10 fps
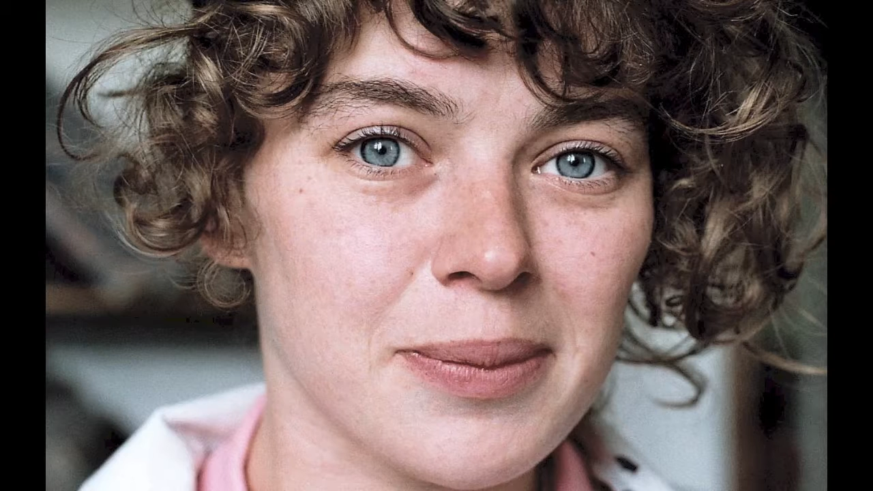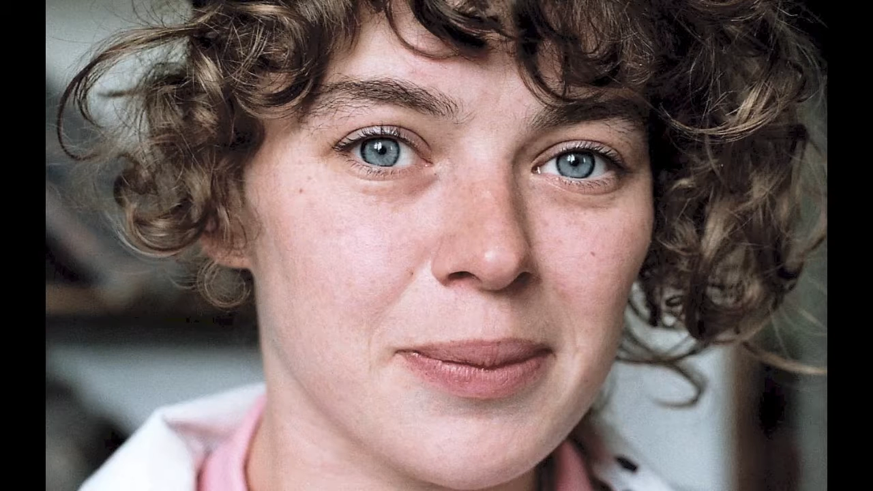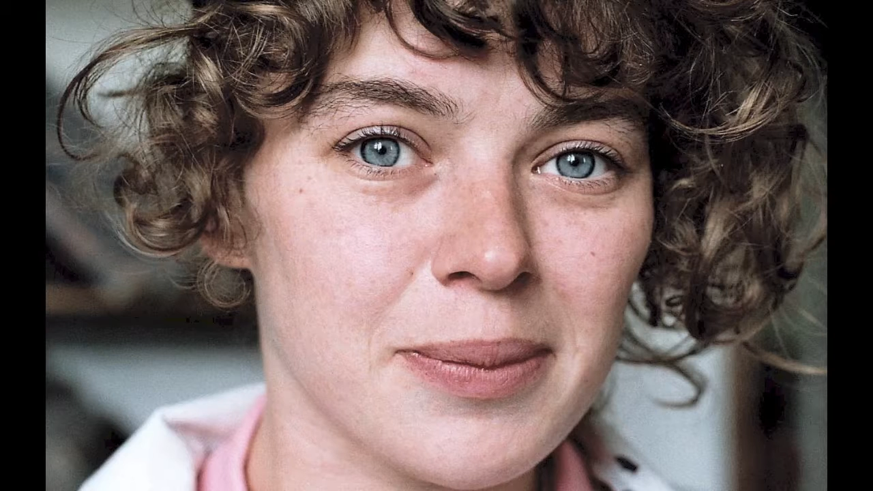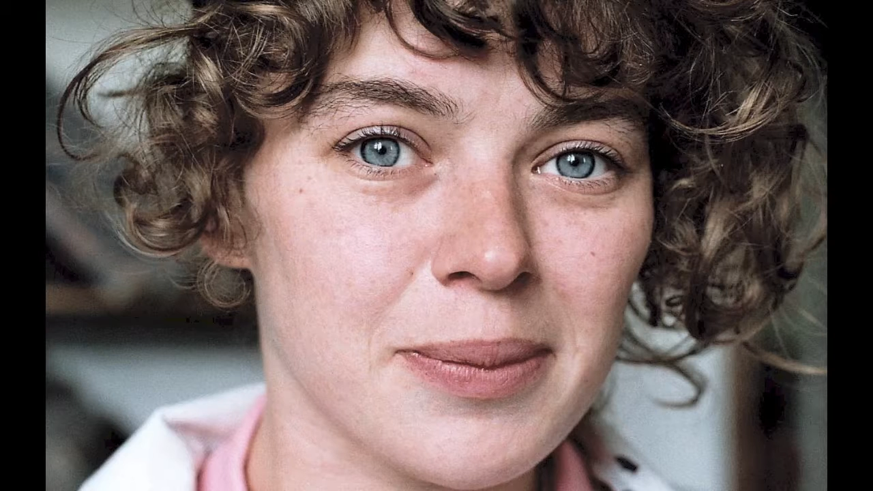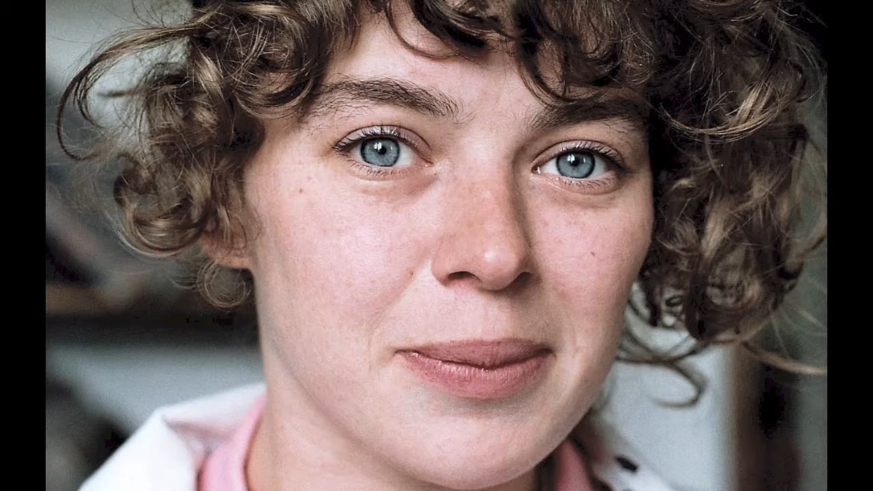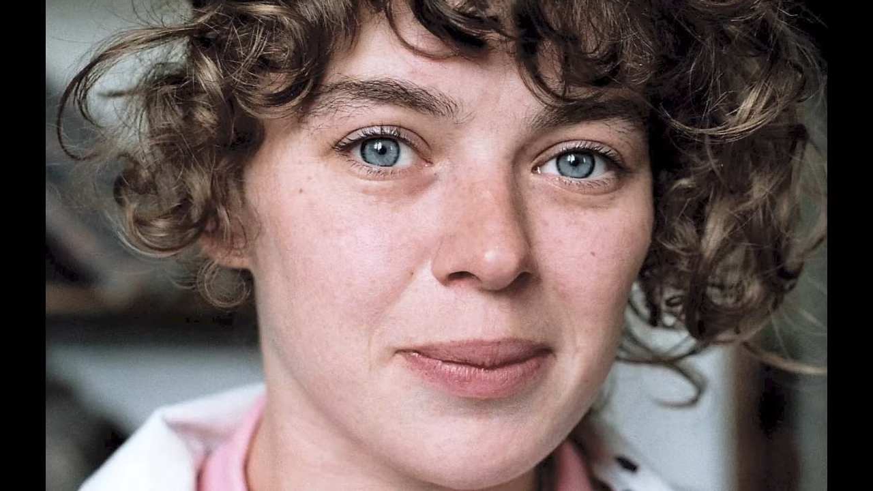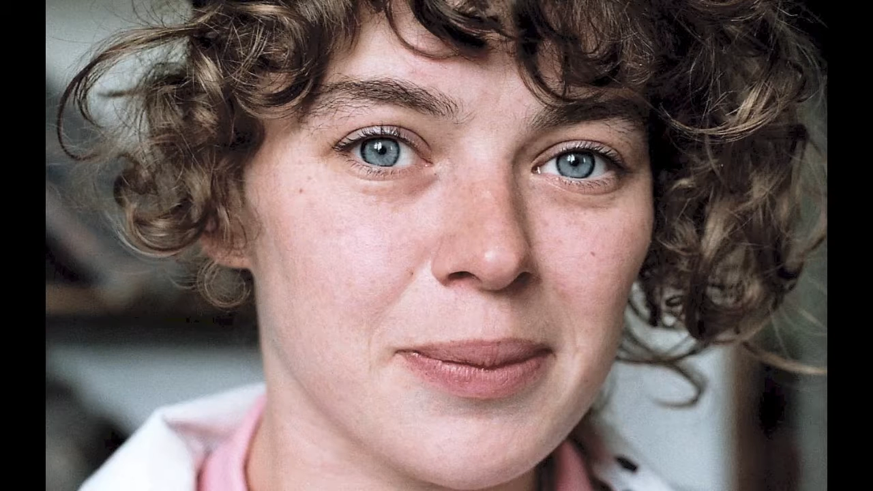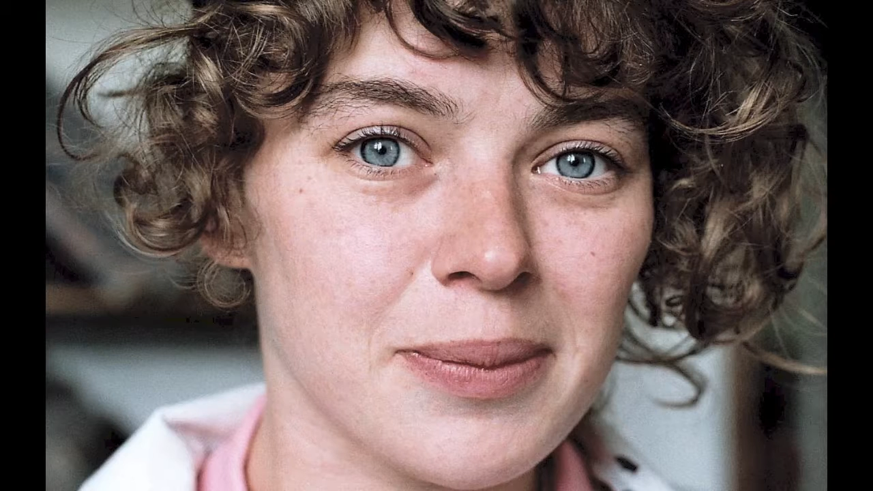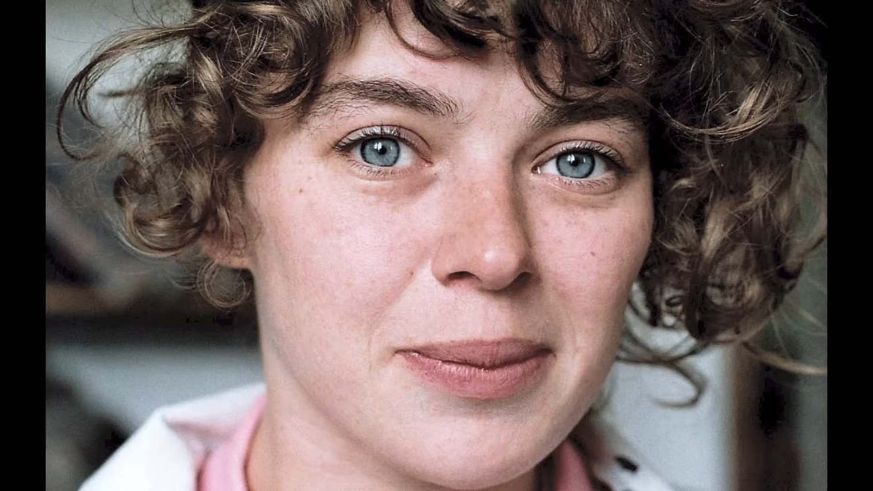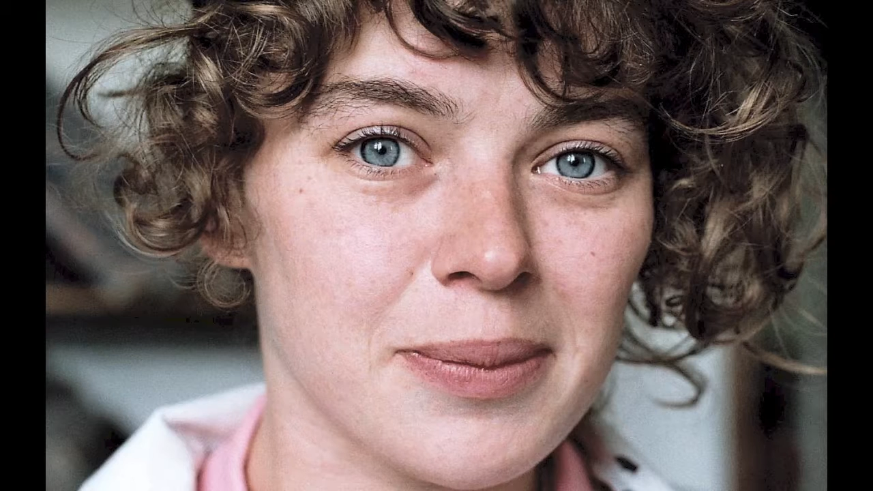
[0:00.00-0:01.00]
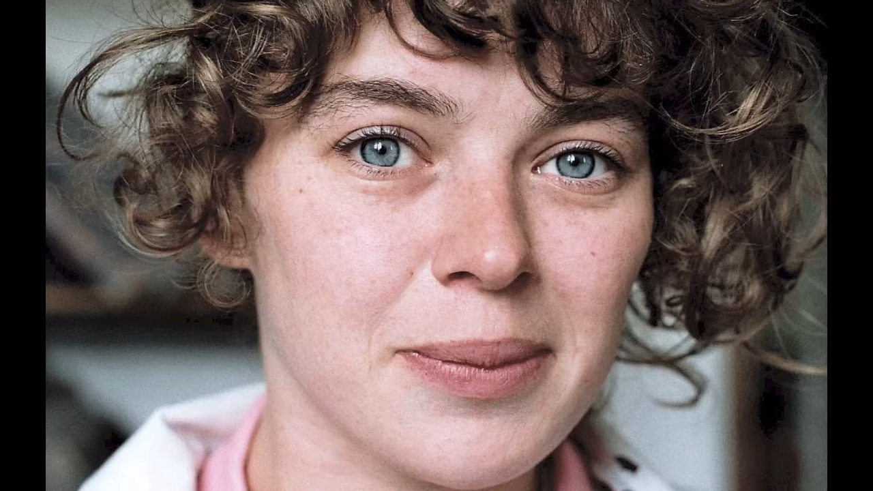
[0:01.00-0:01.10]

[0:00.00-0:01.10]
And it ended up with this lovely